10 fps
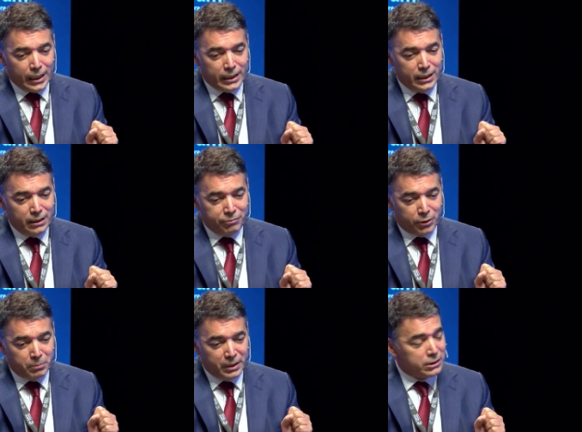He
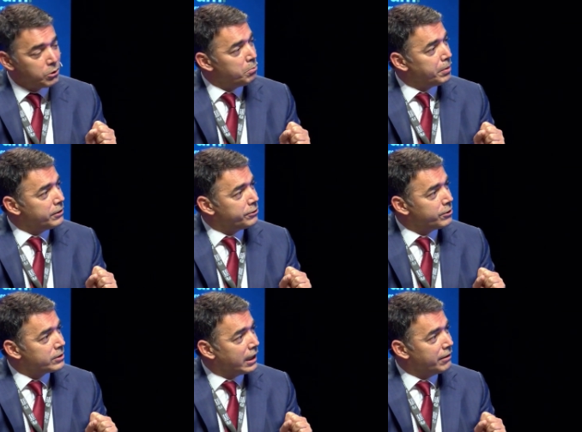from his
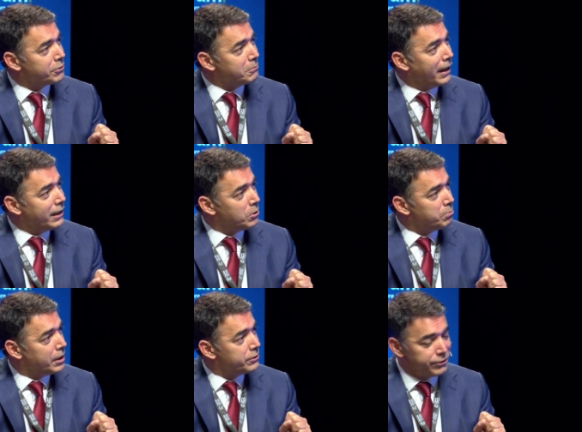compatriots, I from my
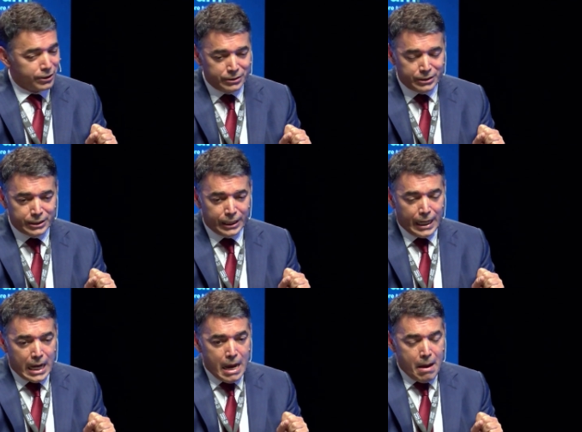compatriots.
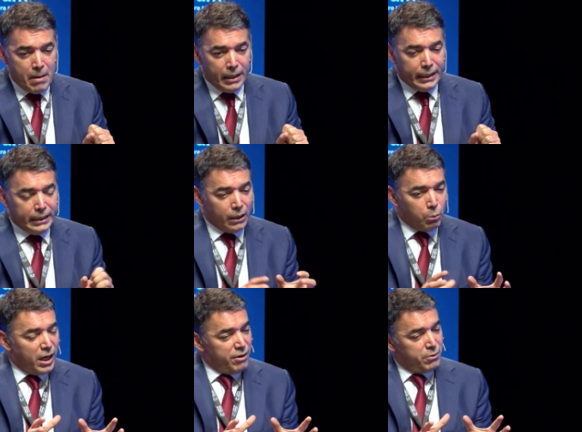In a
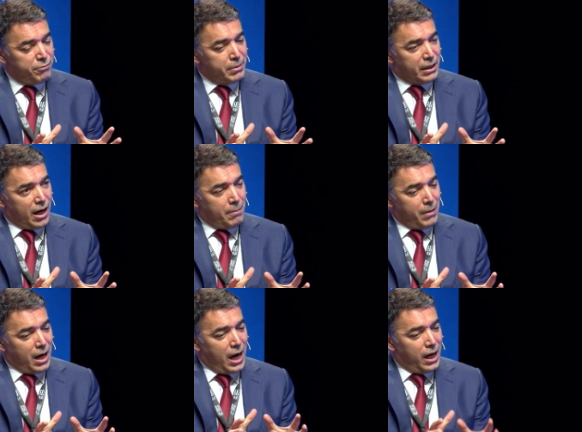way, we've become
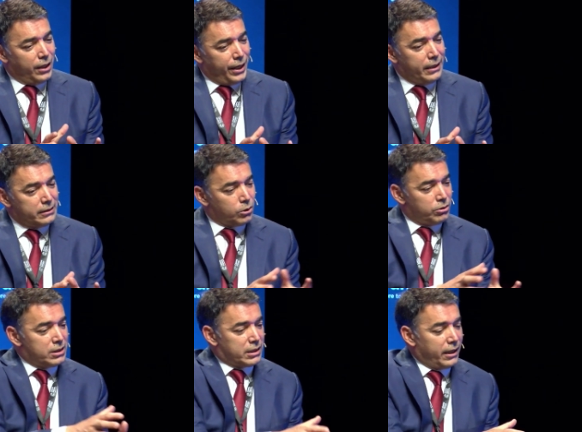allies on
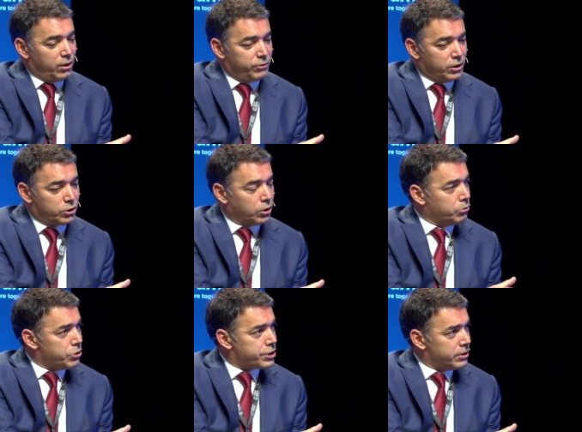the side of the
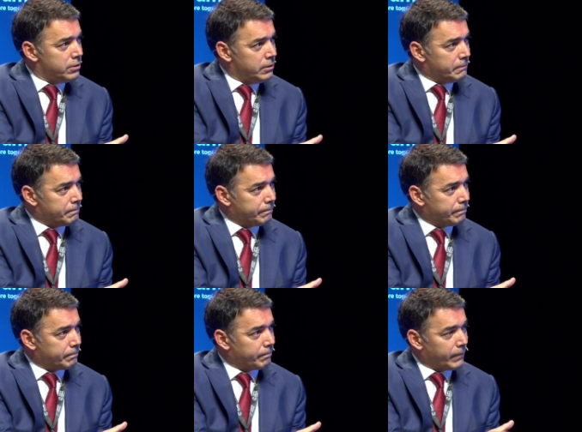solution,
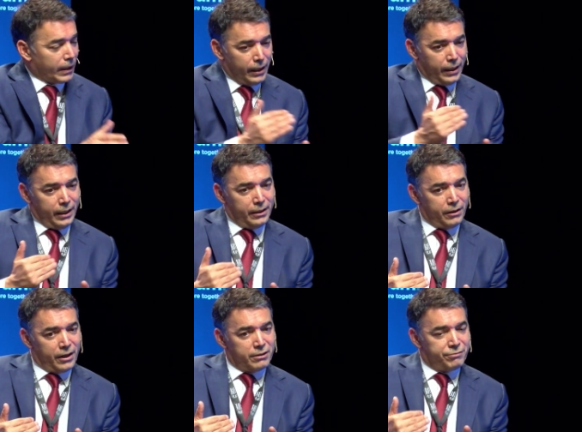and
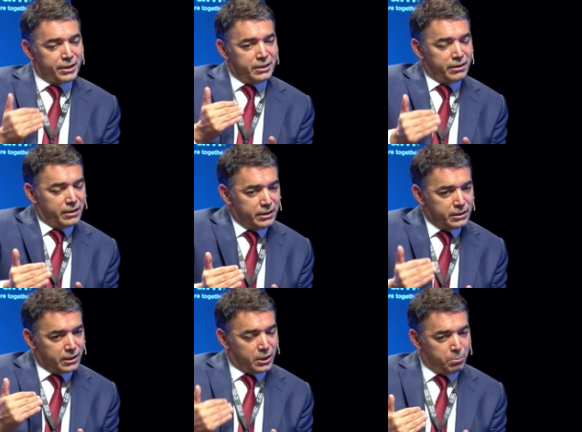our adversaries,
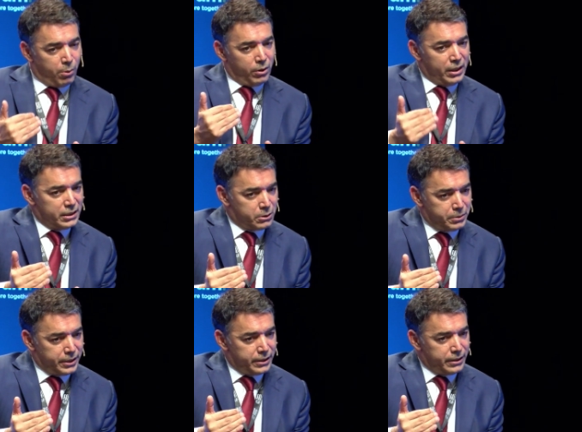our opponents,
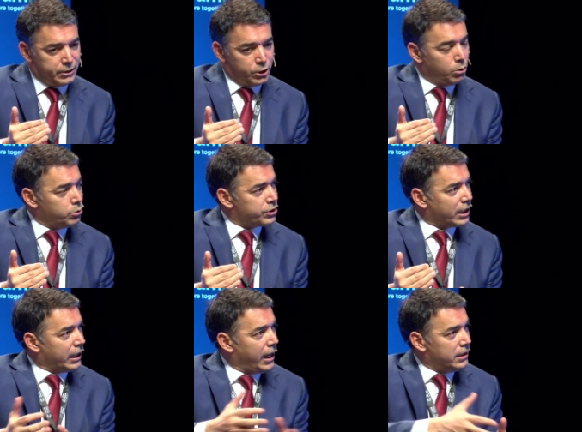were those
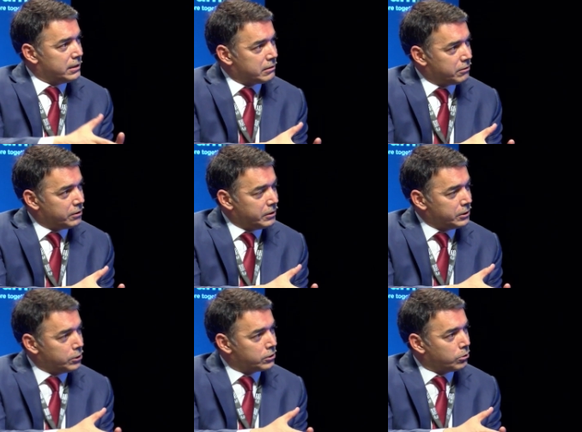against
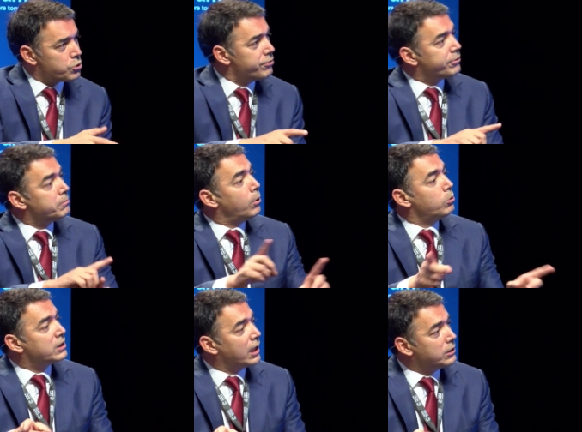the solution from both
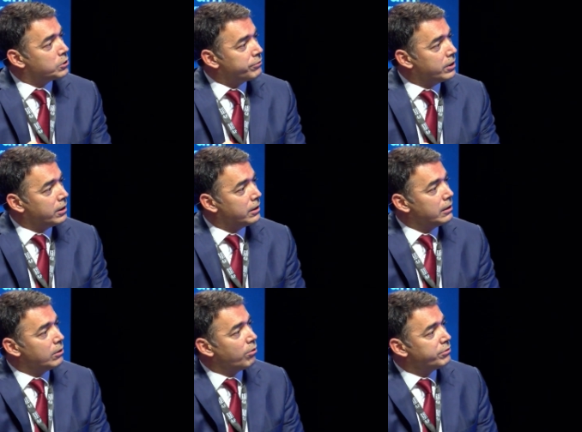sides of
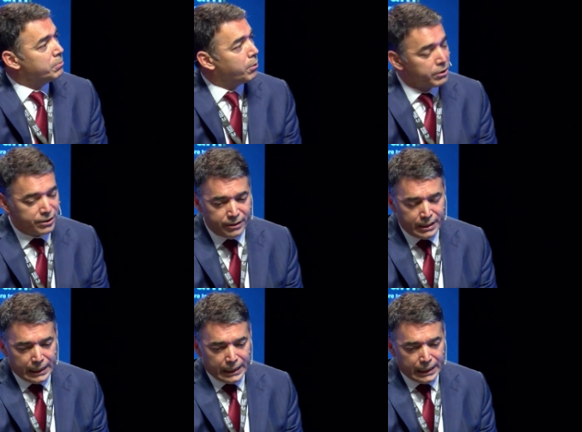the border.